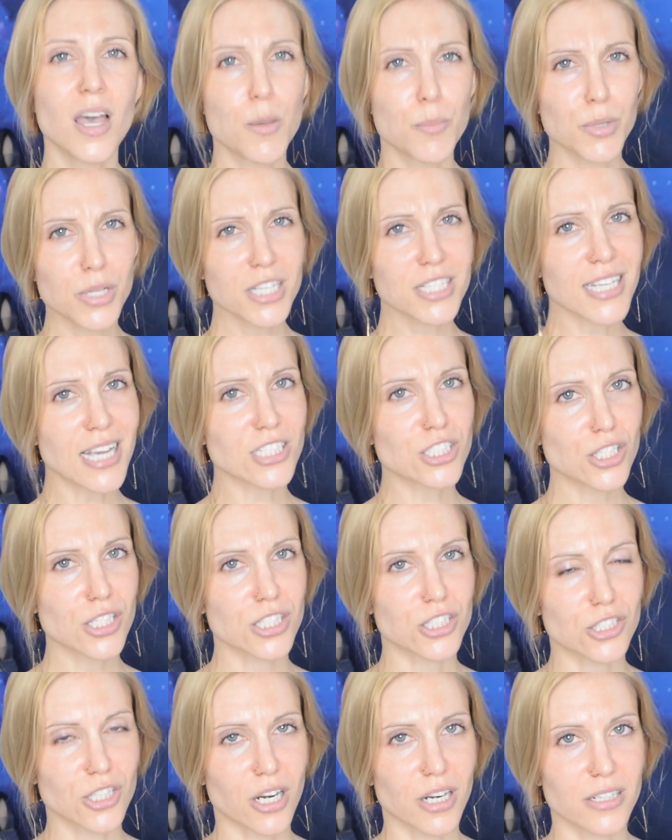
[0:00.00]
But let's actually
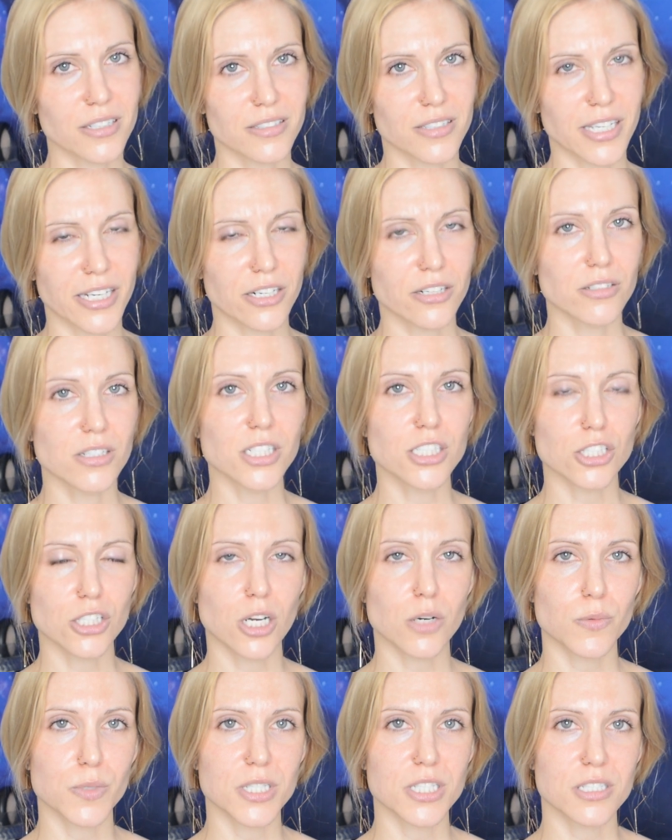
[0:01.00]
start there. Let's
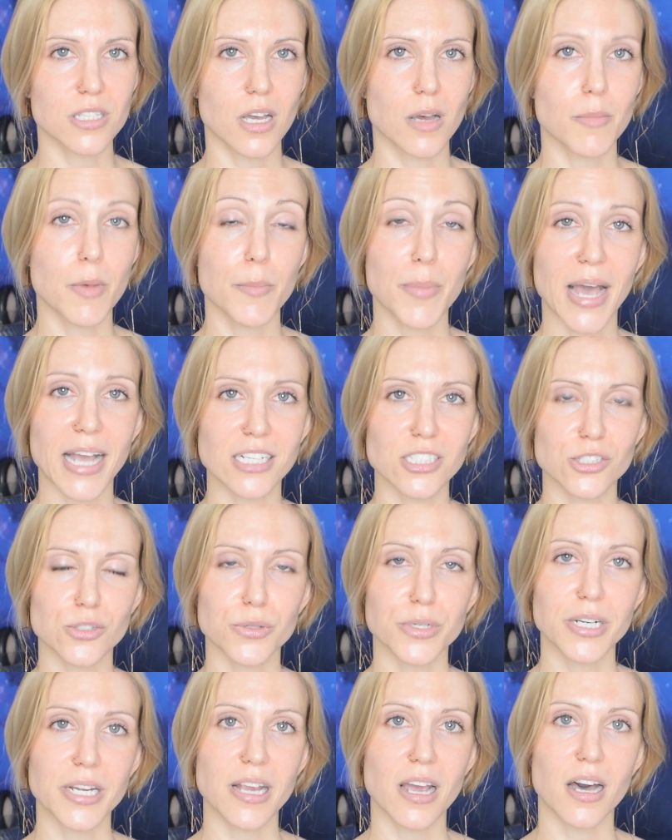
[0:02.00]
start with some
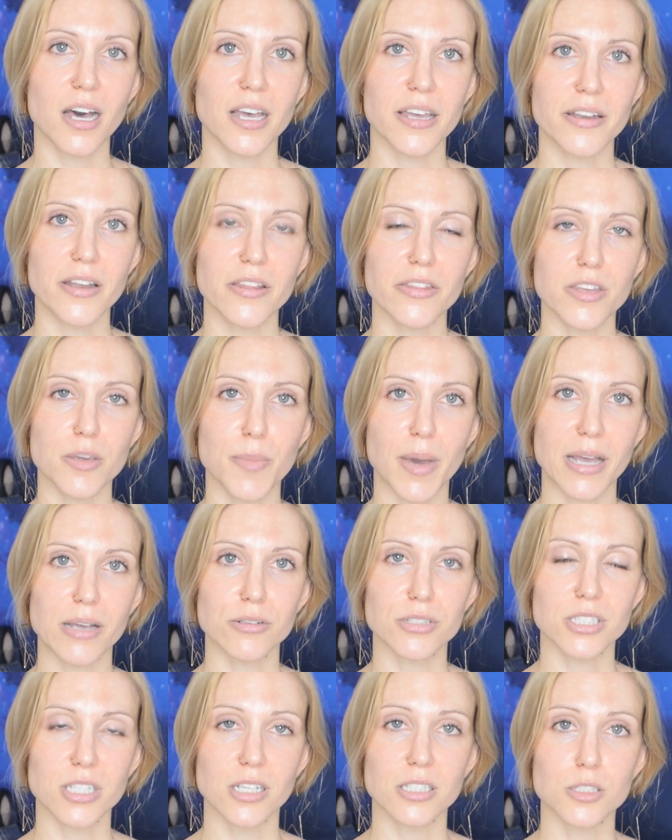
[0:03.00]
backstory on the
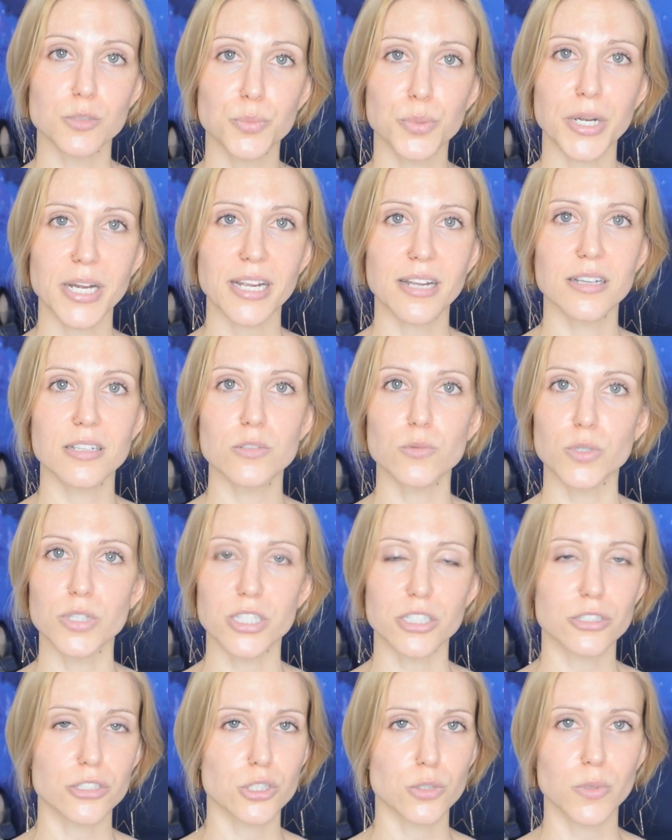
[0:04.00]
Biossance brand, what
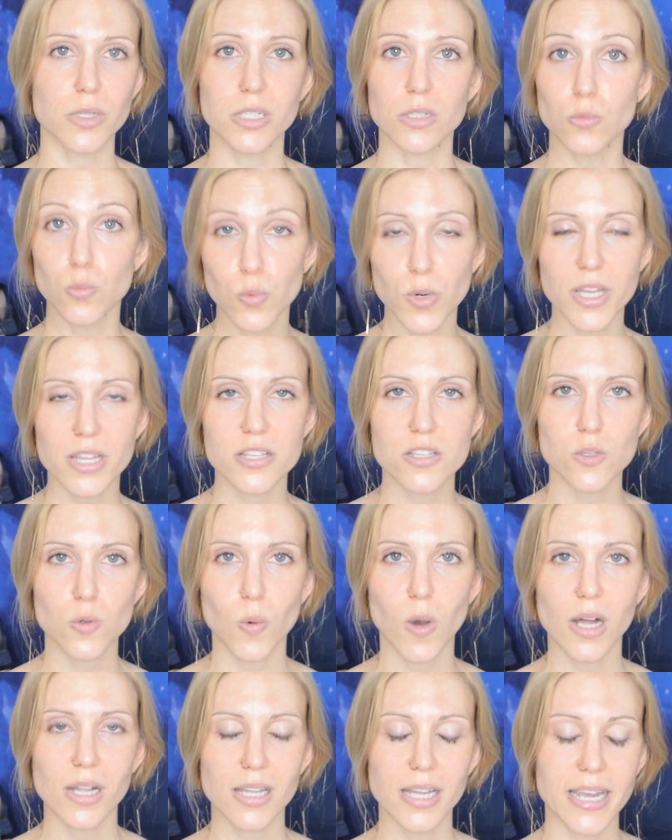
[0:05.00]
they're doing with
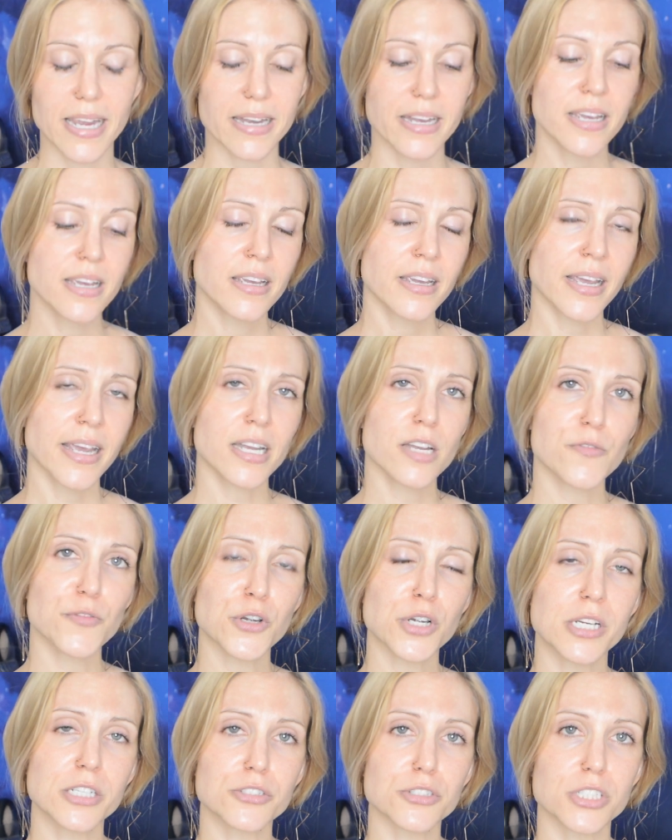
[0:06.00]
squalane. And if
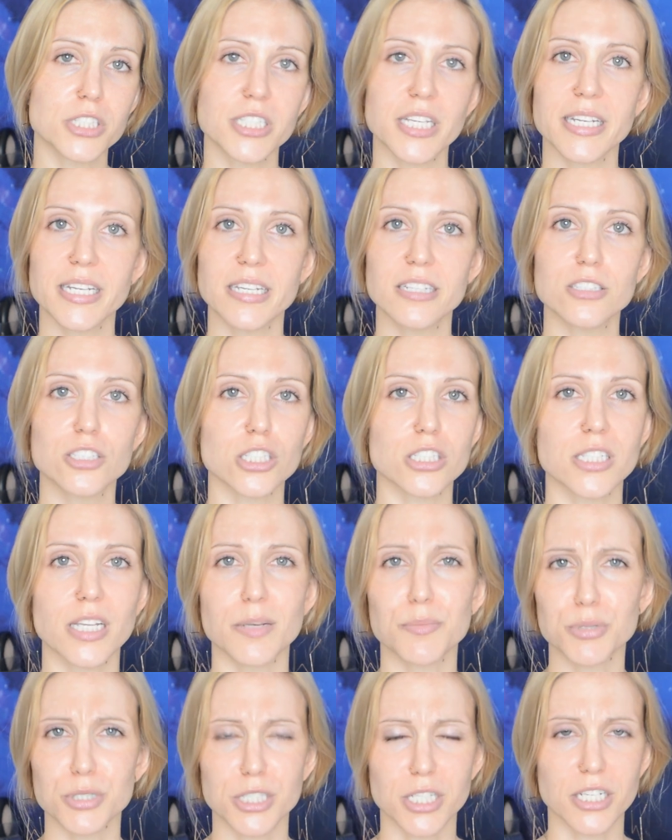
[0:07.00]
you're interested in just
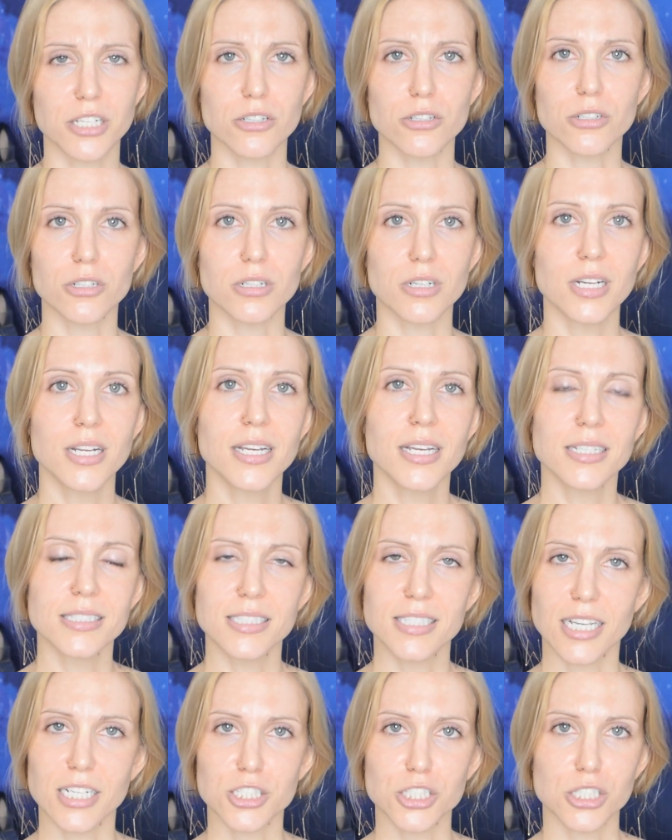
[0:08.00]
a particular
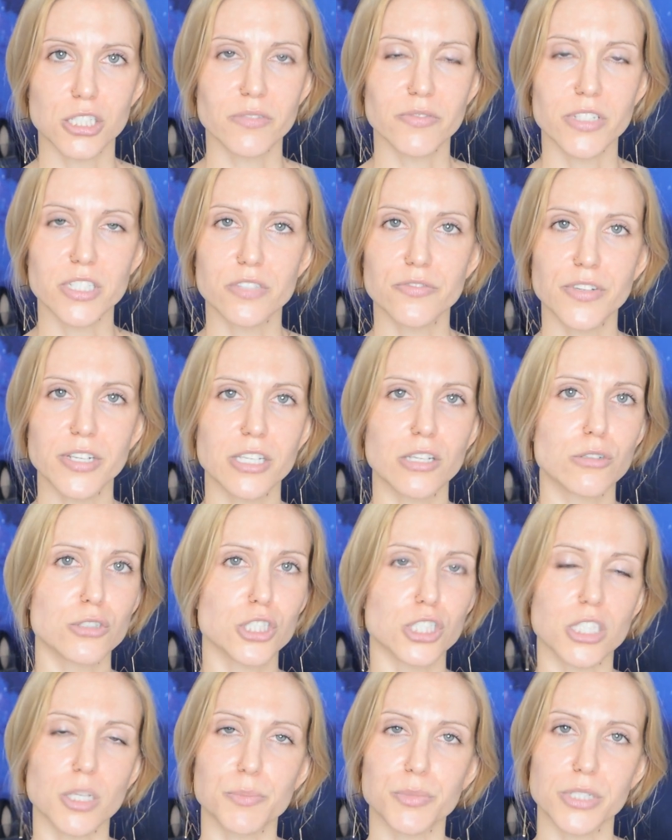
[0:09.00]
section of this video,
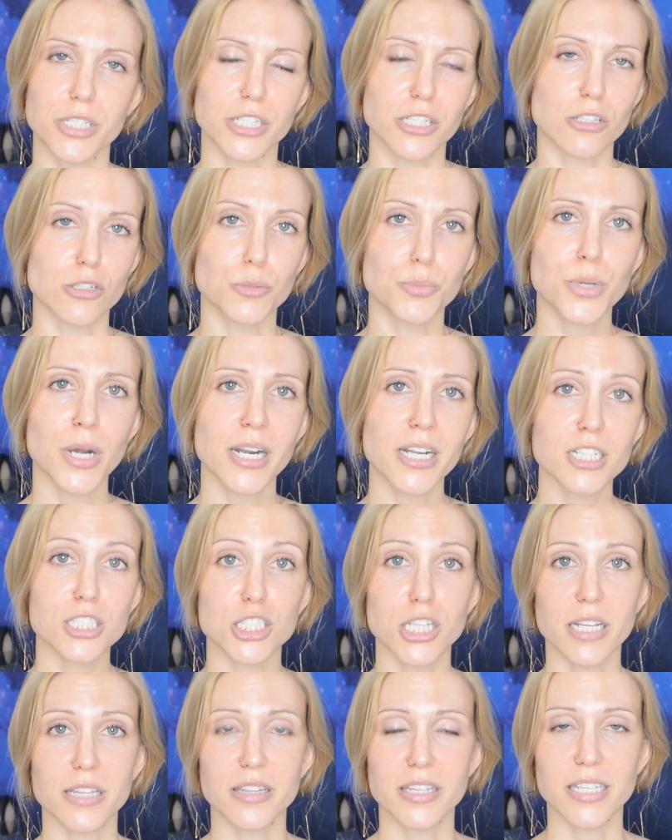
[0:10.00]
just a particular product,
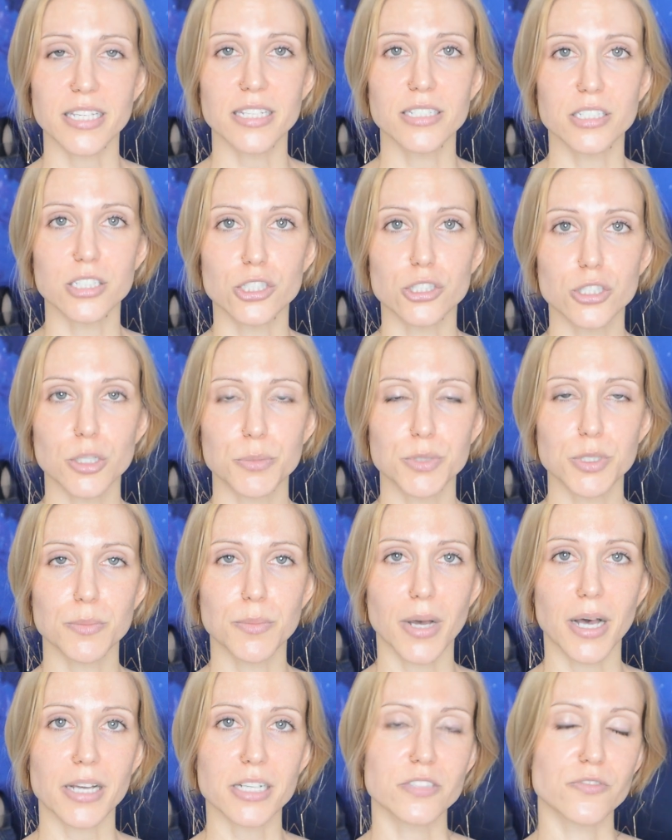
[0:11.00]
check the description
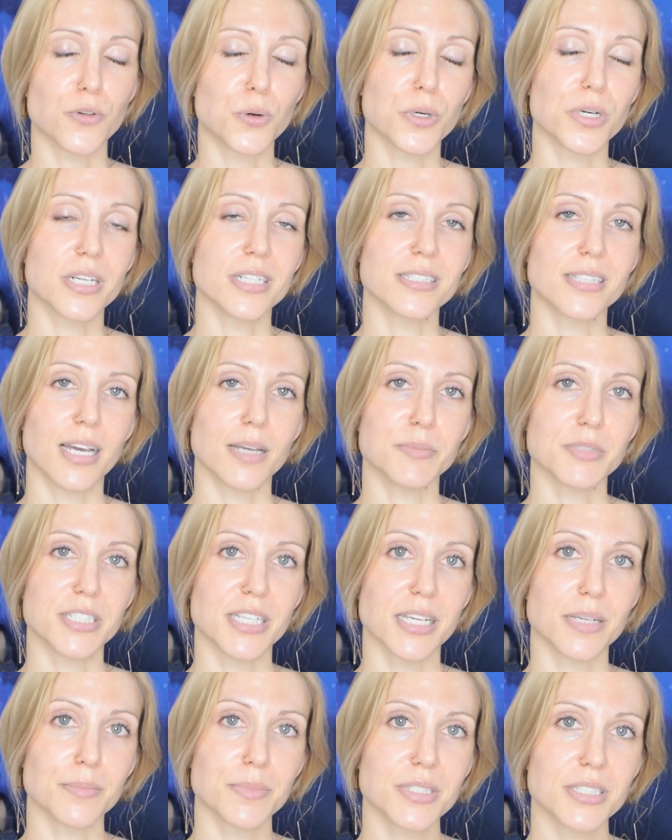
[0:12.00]
box for
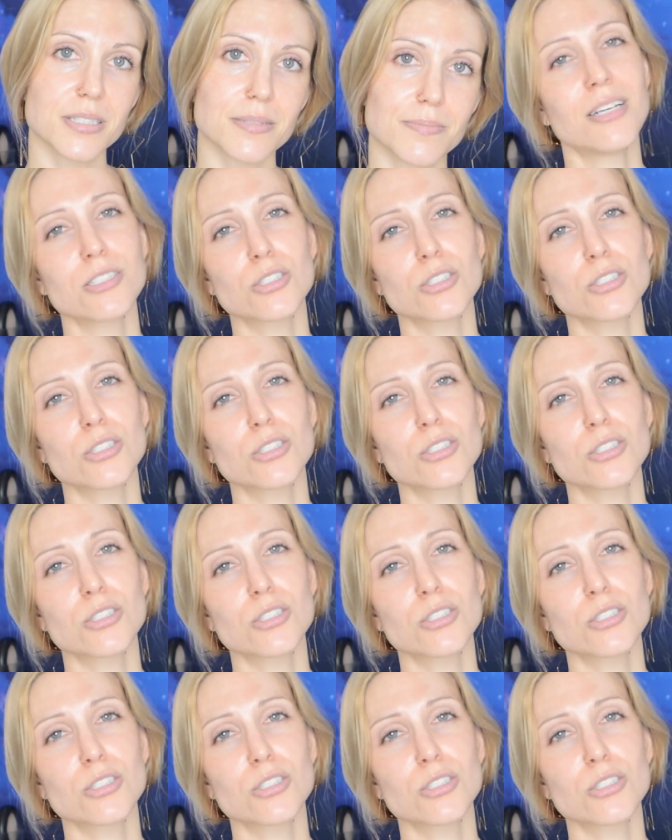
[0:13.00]
timestamps.